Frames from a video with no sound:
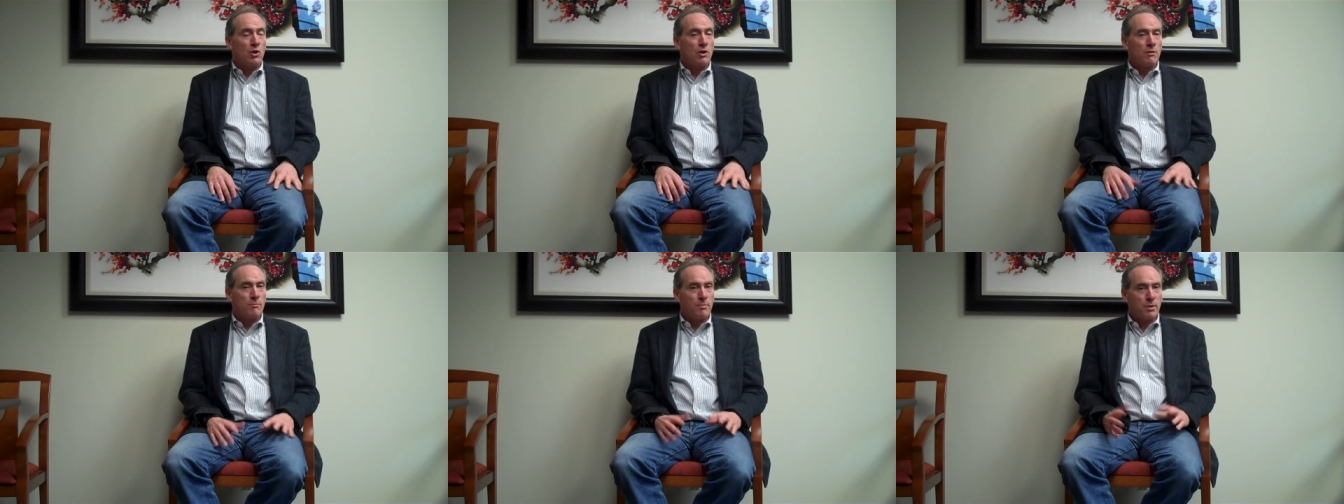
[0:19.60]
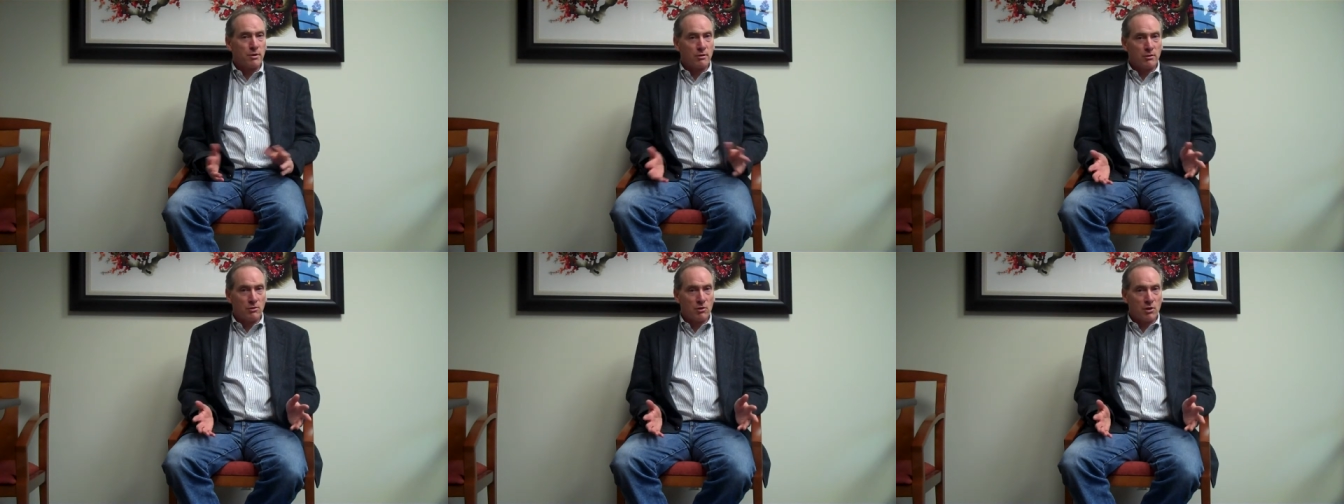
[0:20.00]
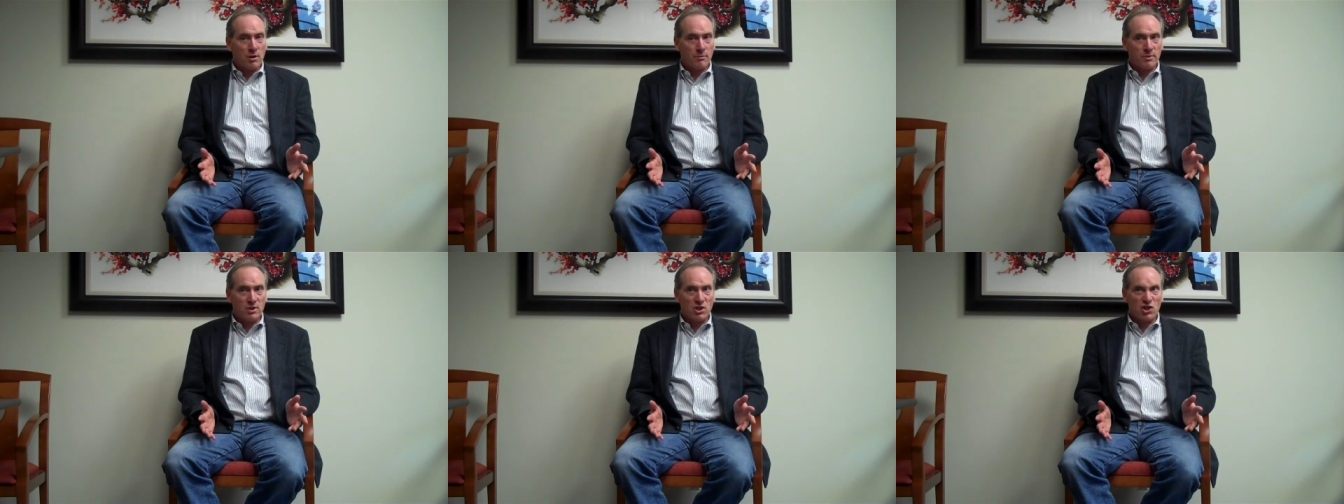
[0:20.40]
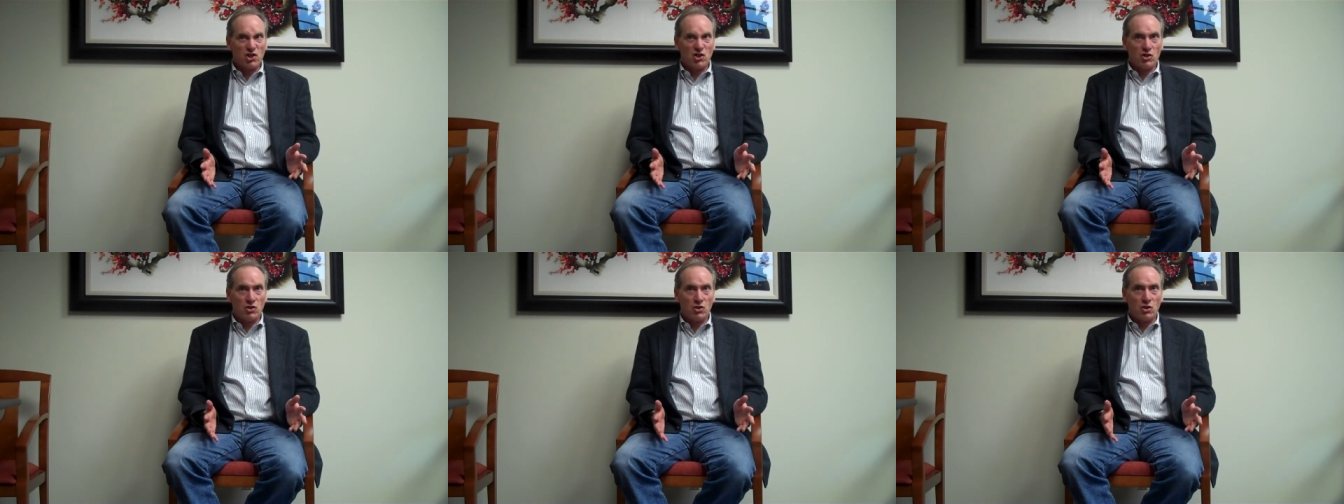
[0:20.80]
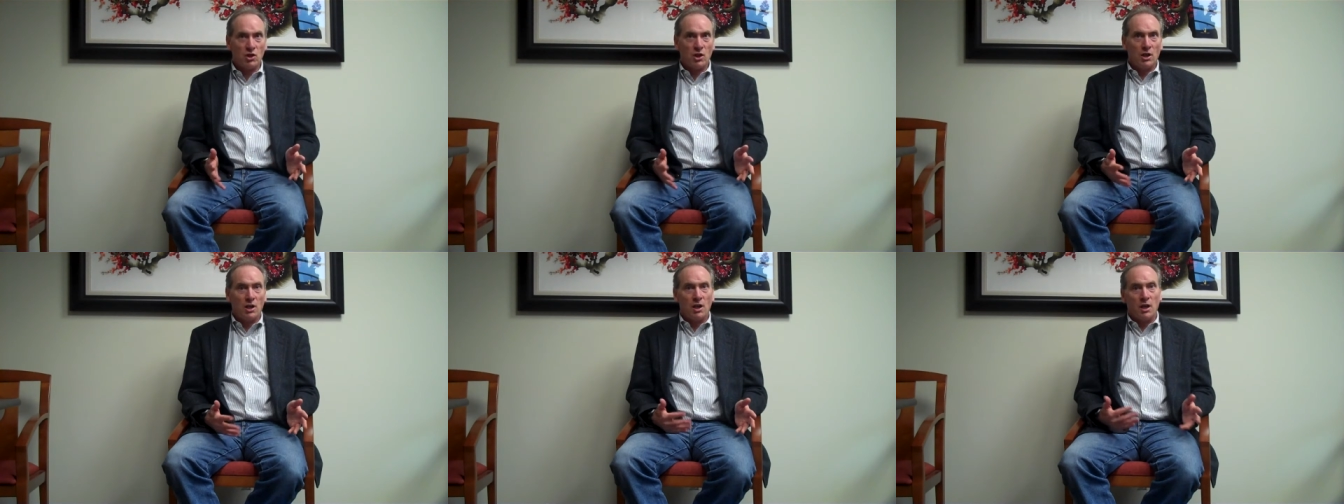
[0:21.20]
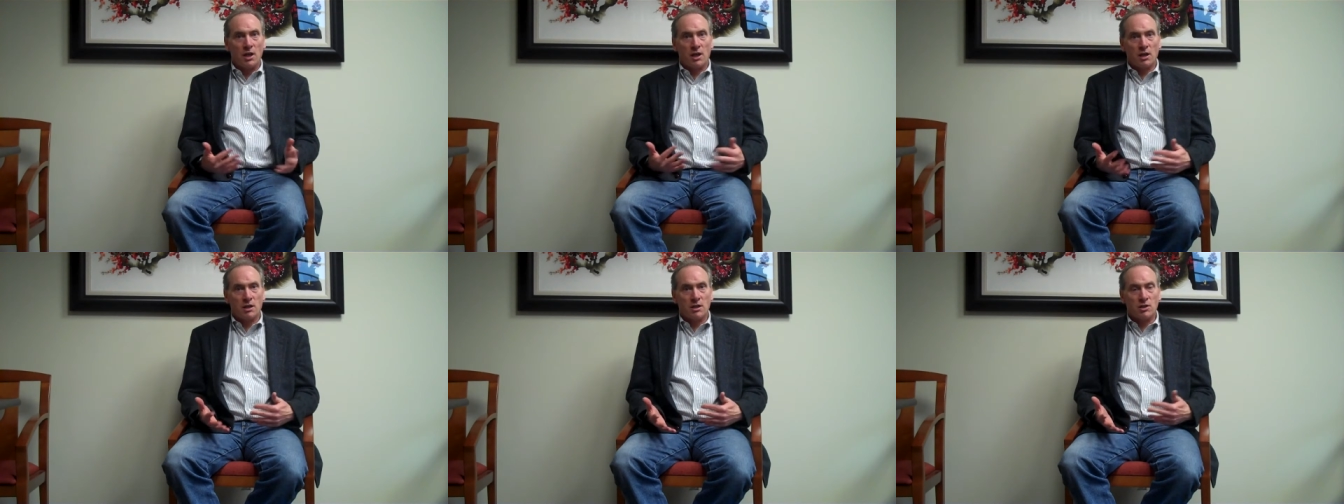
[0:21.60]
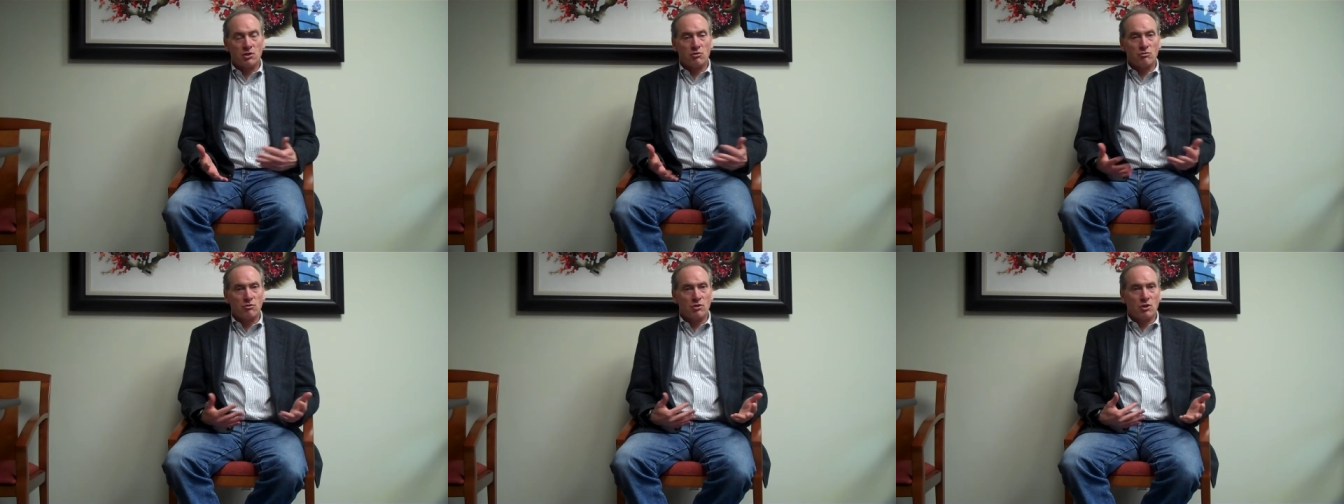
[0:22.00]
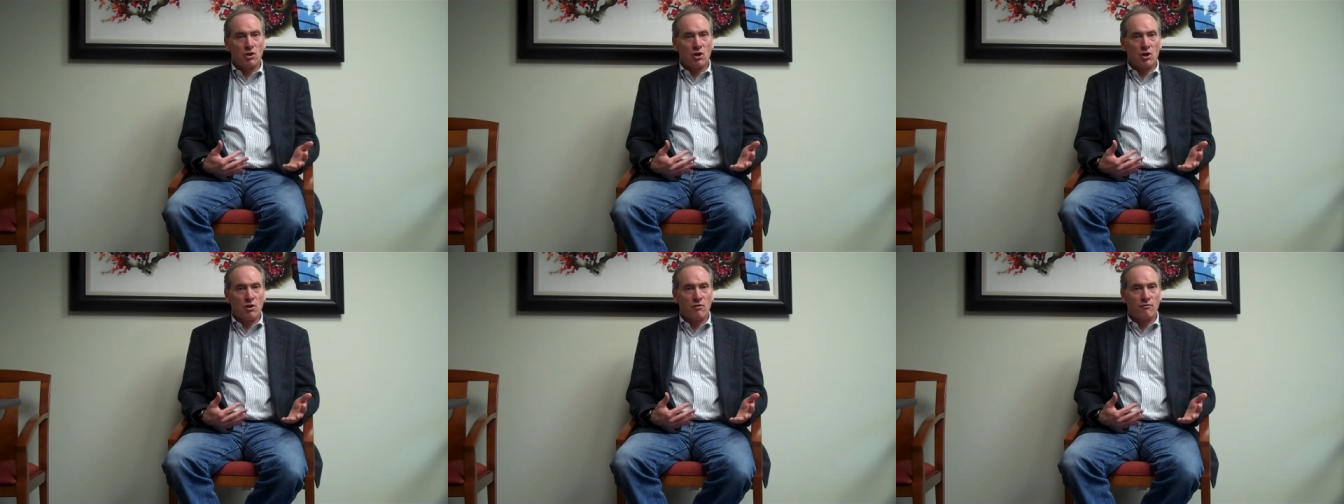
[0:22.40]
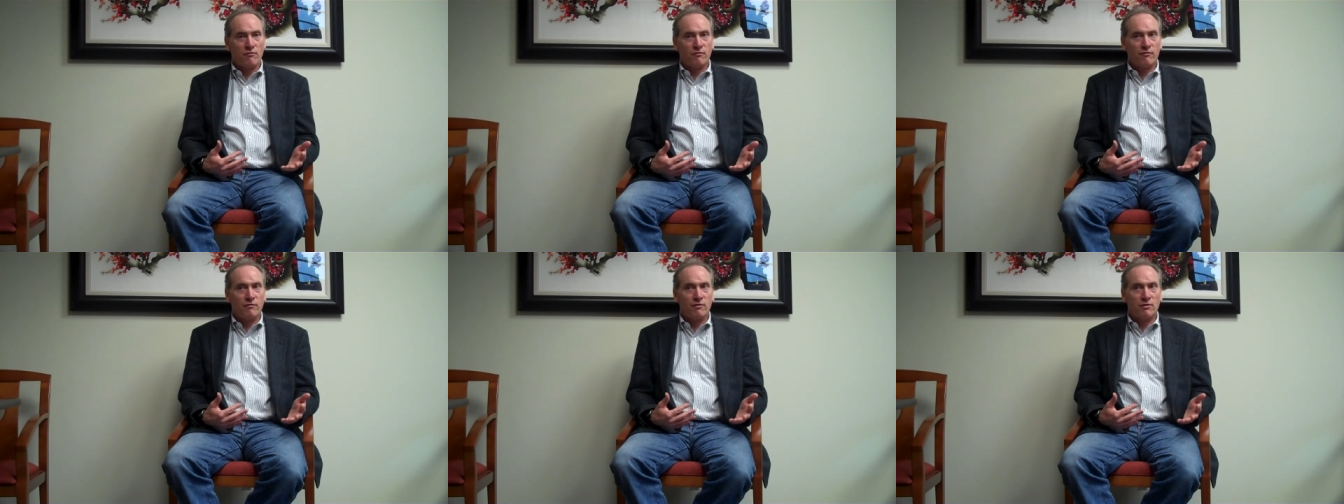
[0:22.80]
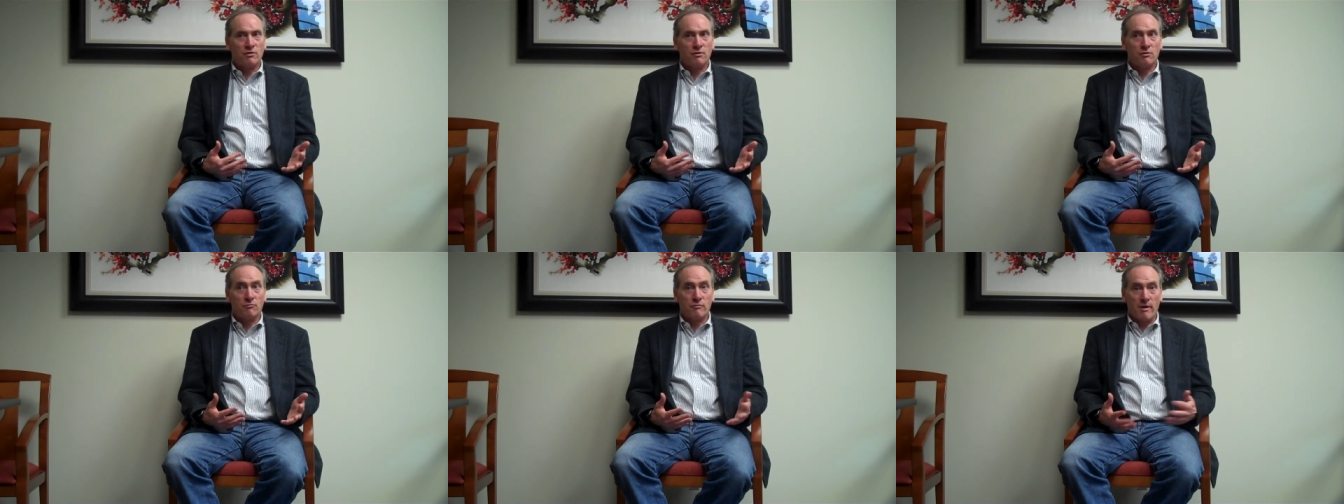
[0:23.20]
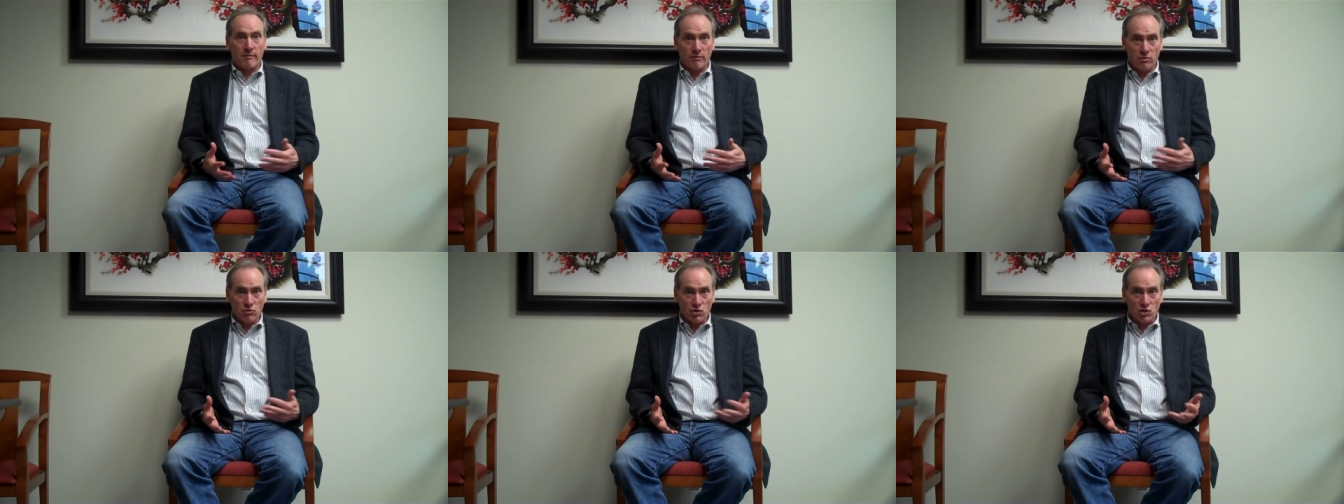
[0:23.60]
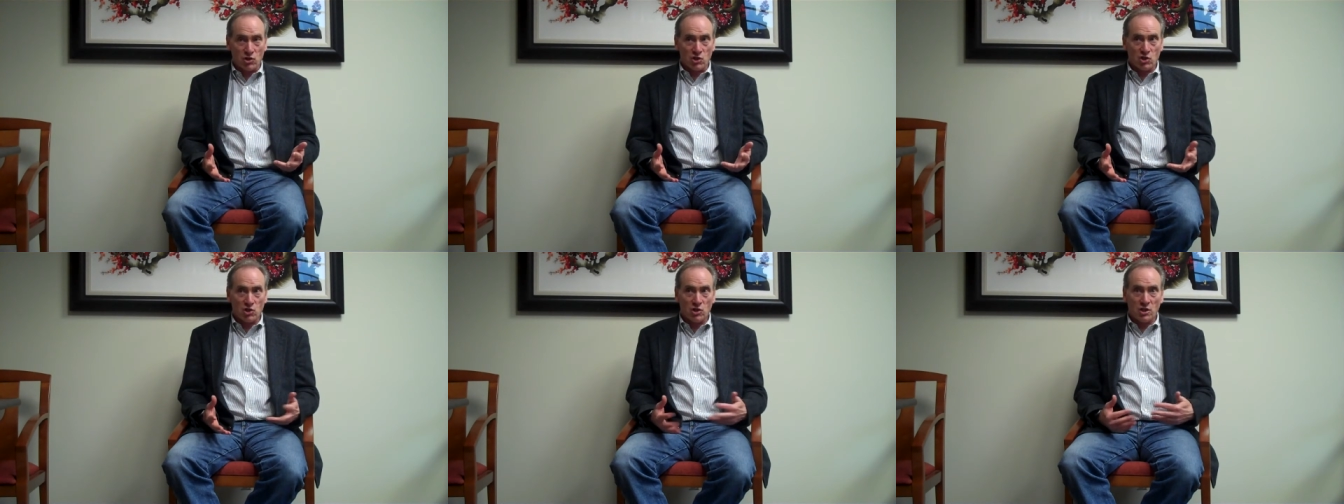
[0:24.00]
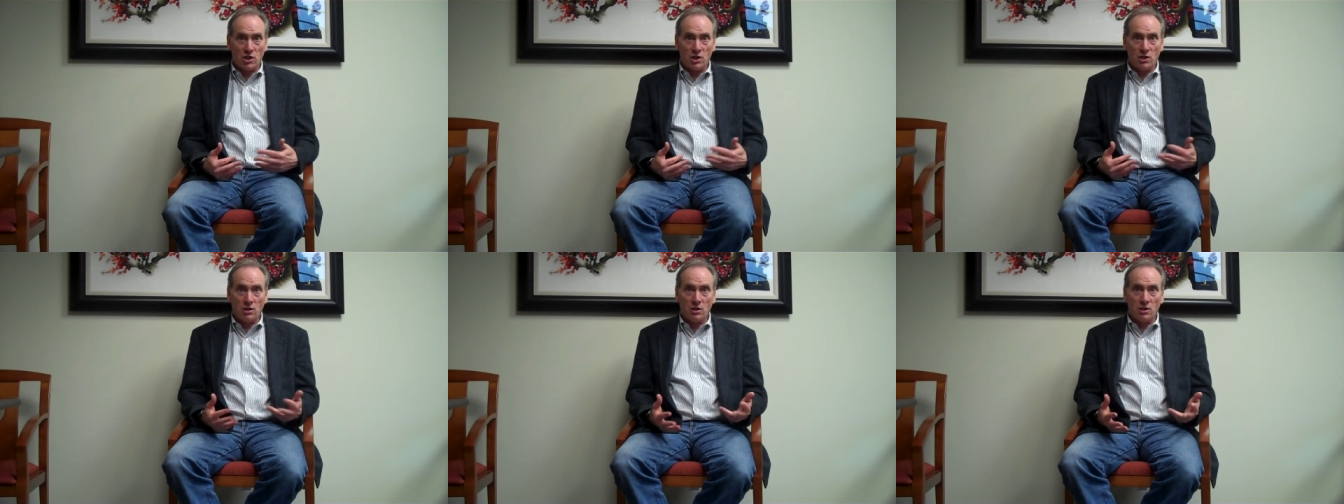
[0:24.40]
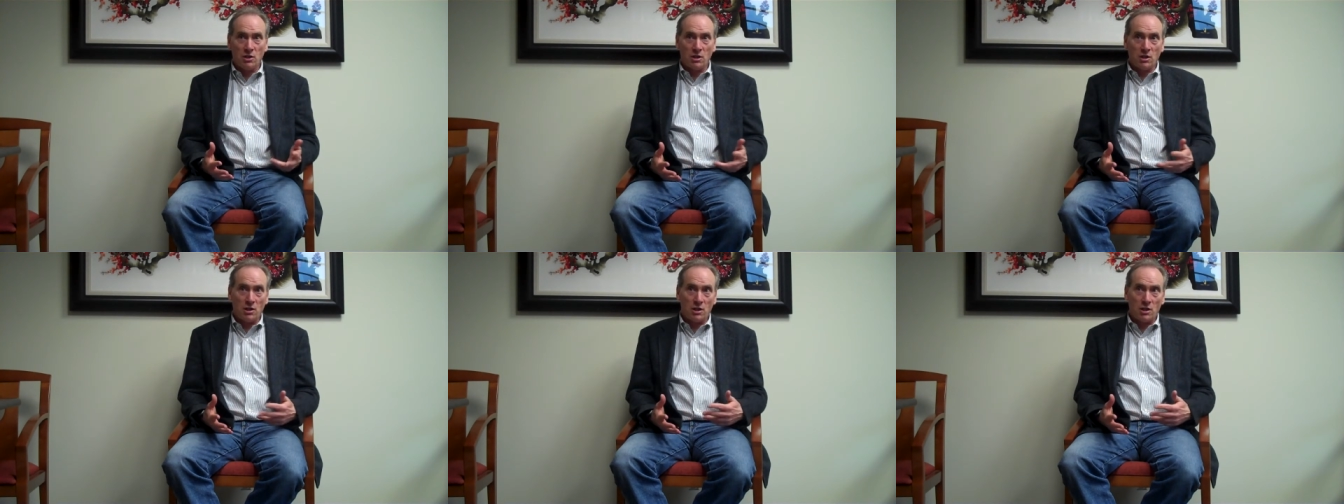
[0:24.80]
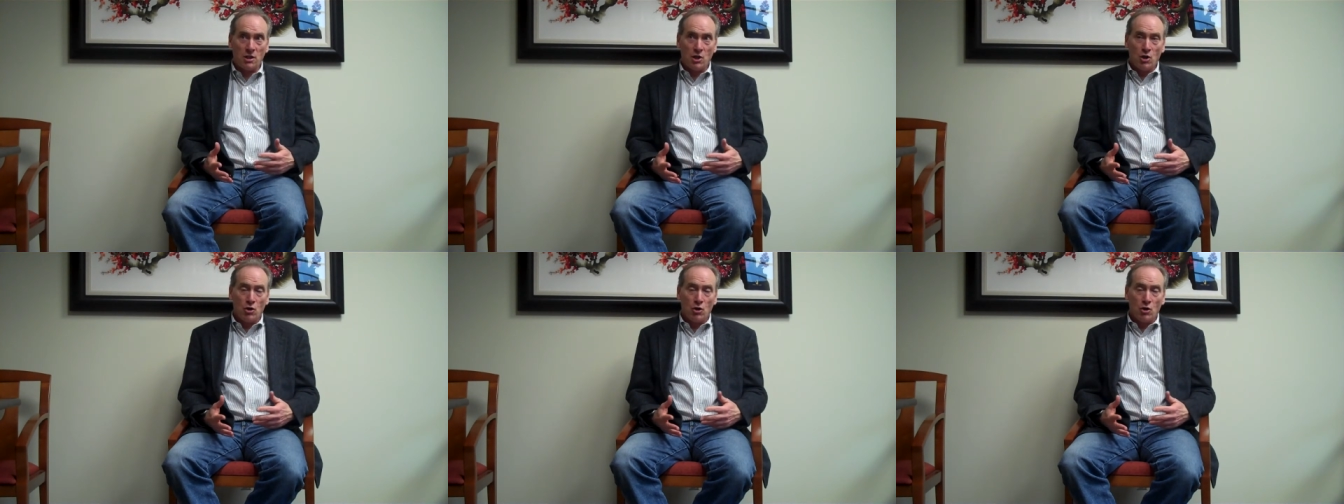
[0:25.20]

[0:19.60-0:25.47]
imperial competition and a history of uh, revolutions in the